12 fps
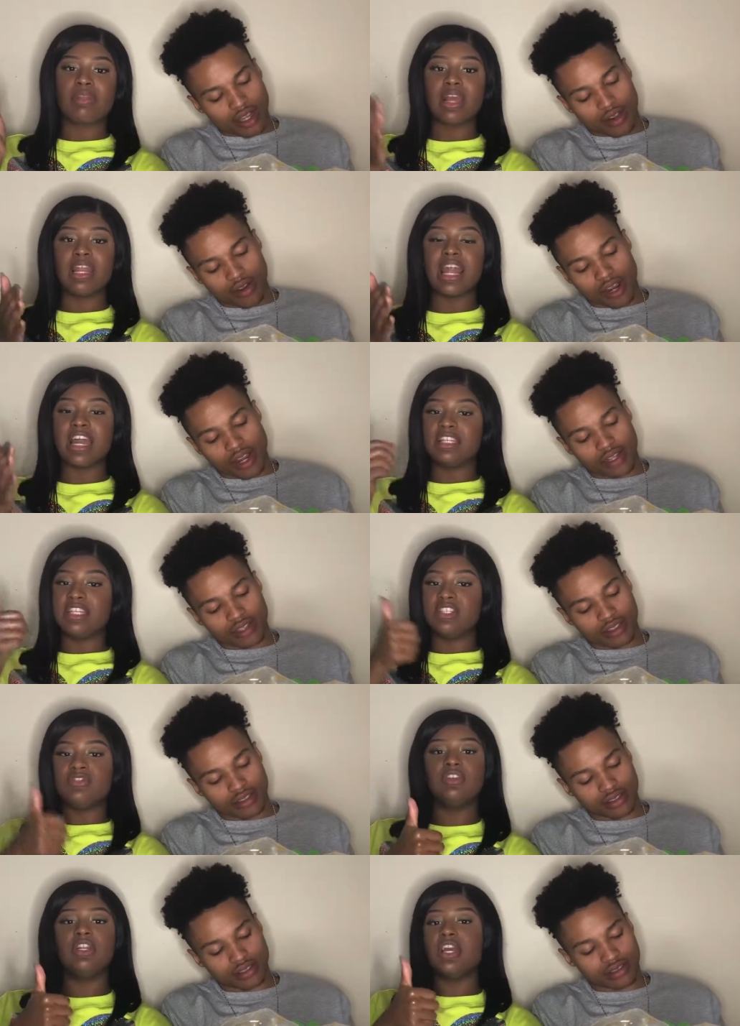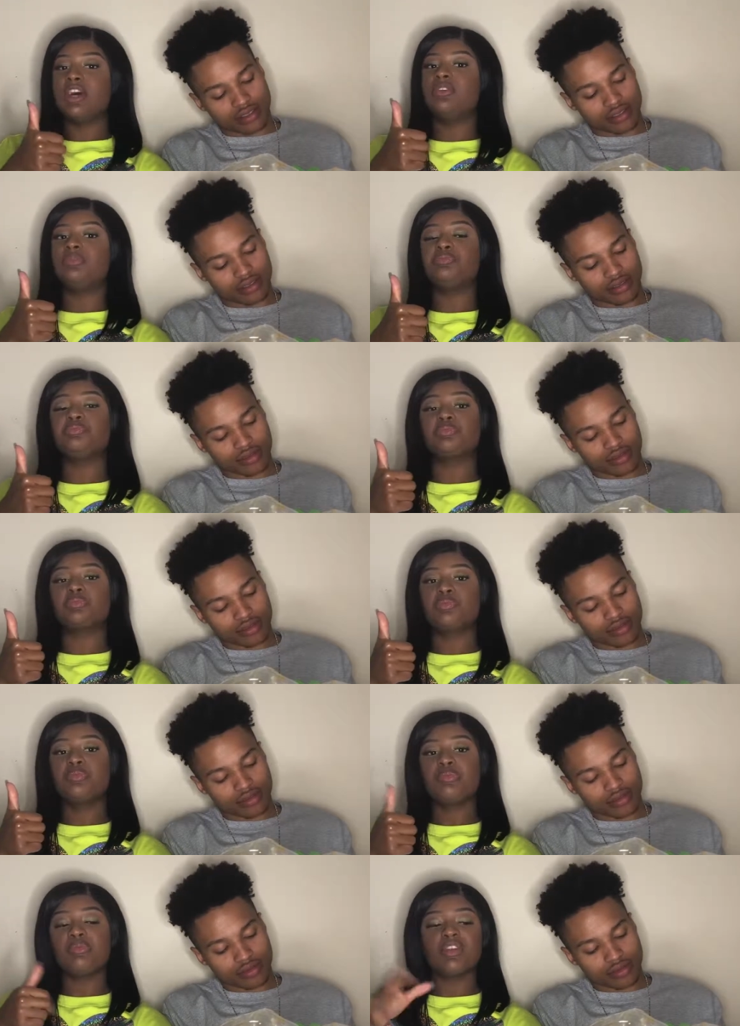Speaker 1: All right. Like this video.
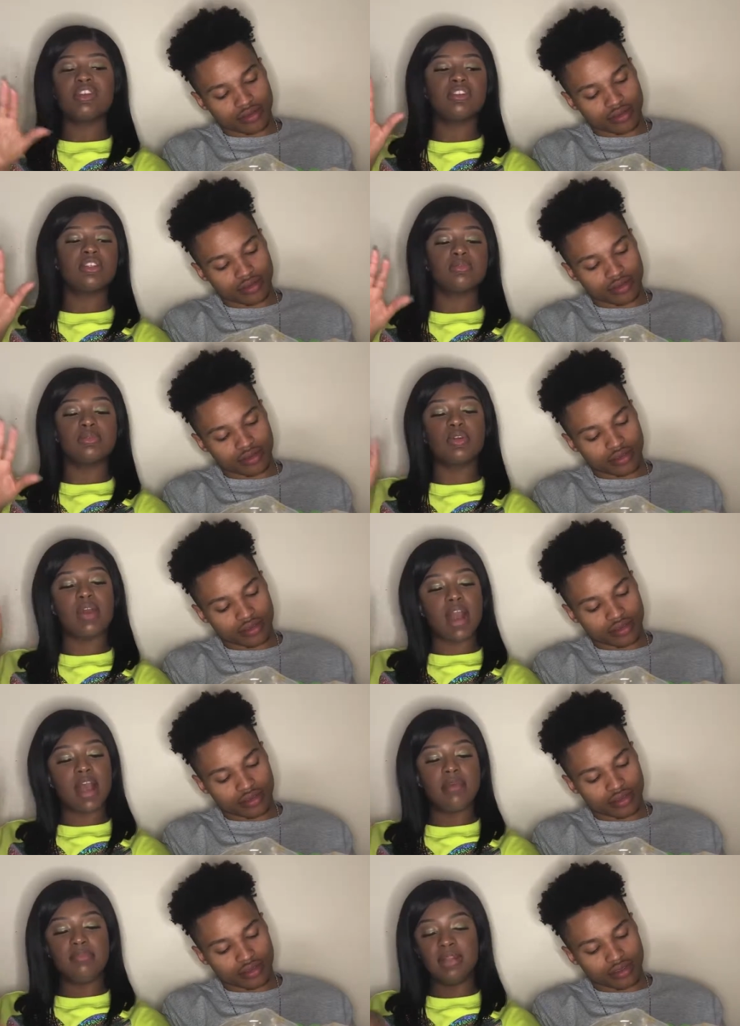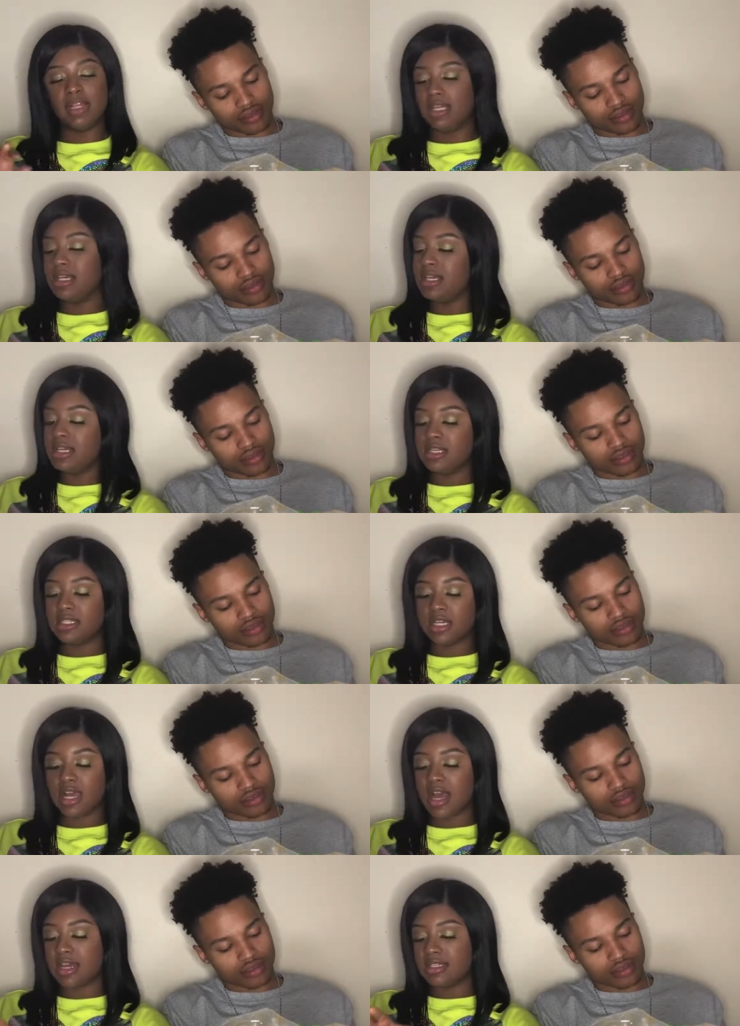Subscribe, please,
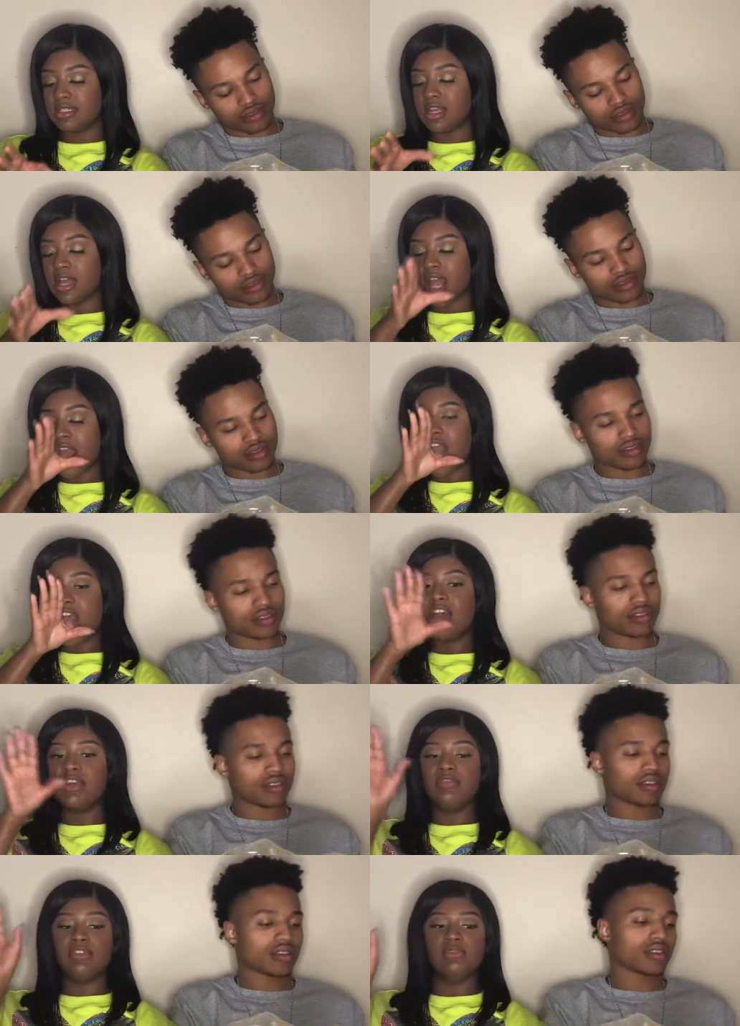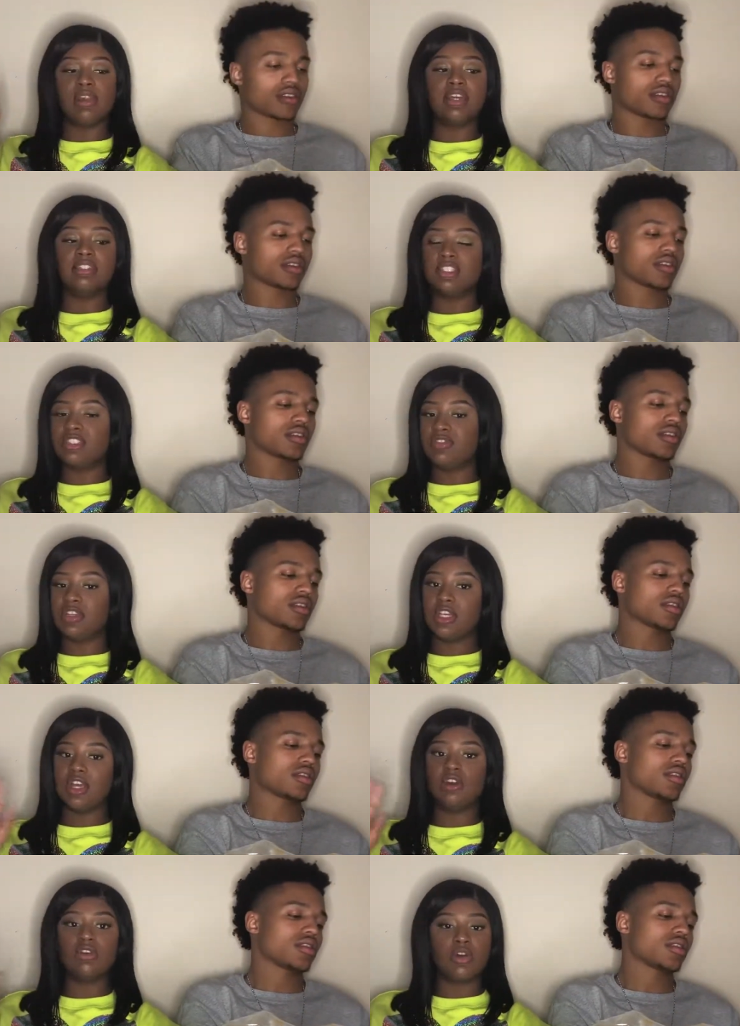guys. If you like this
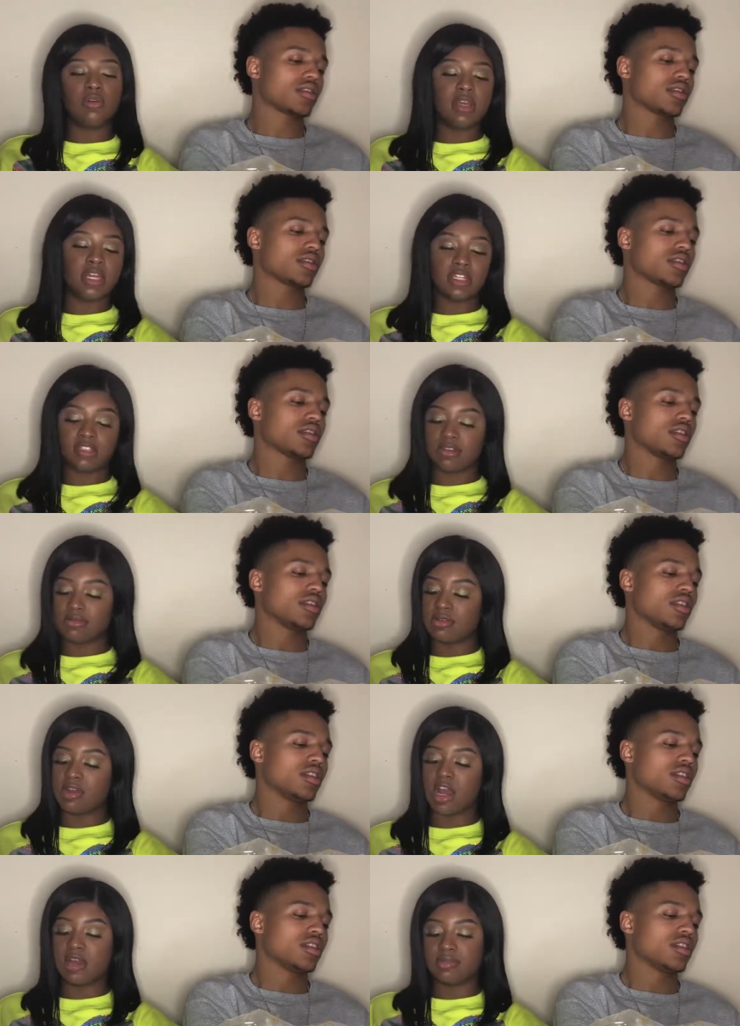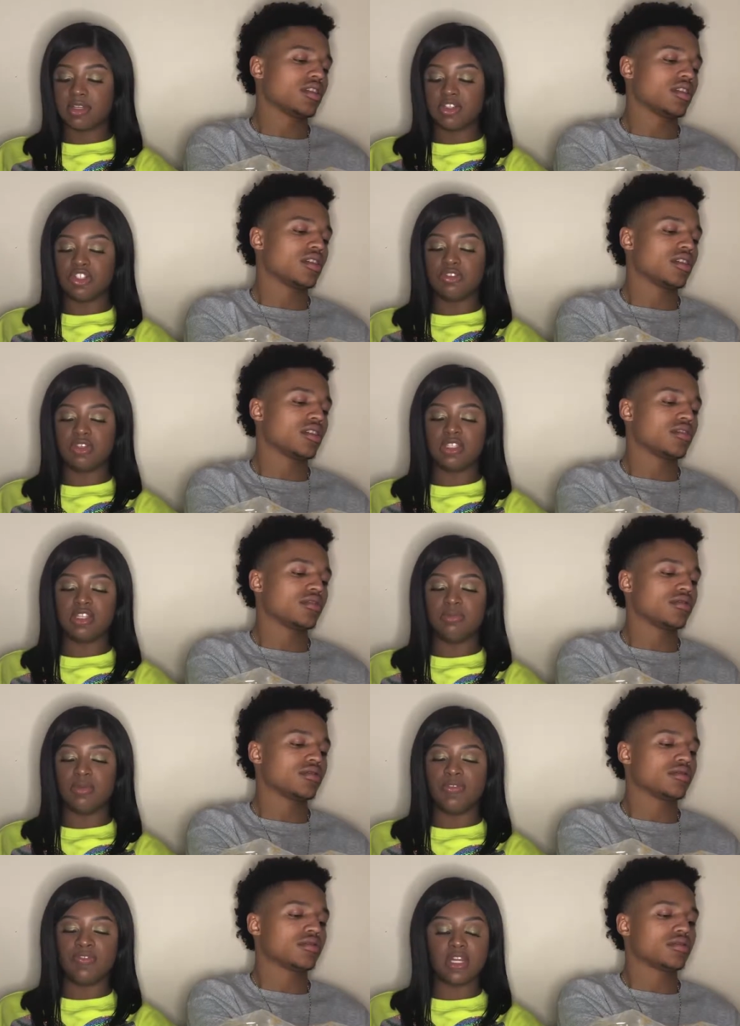video, go ahead and subscribe so that you can see
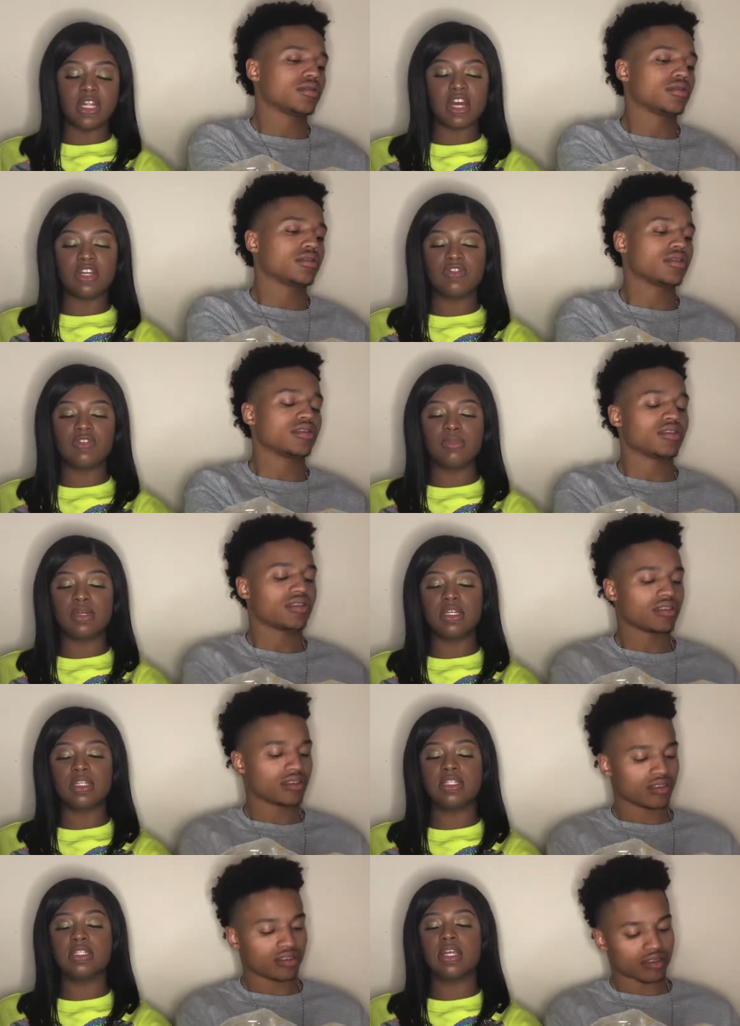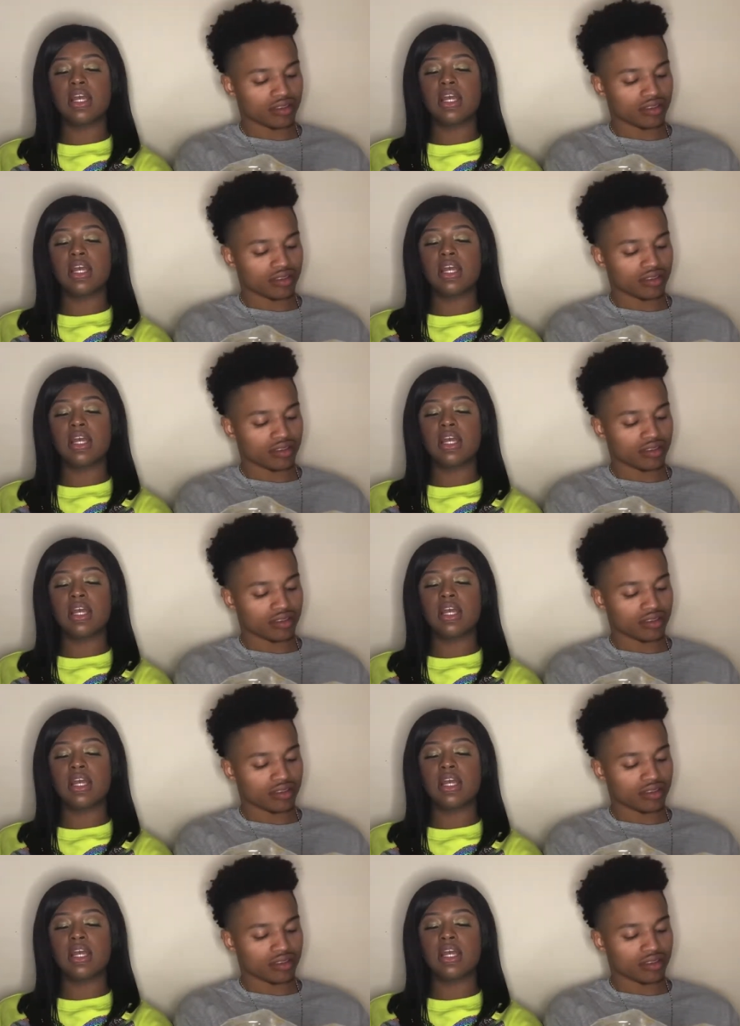more videos from us.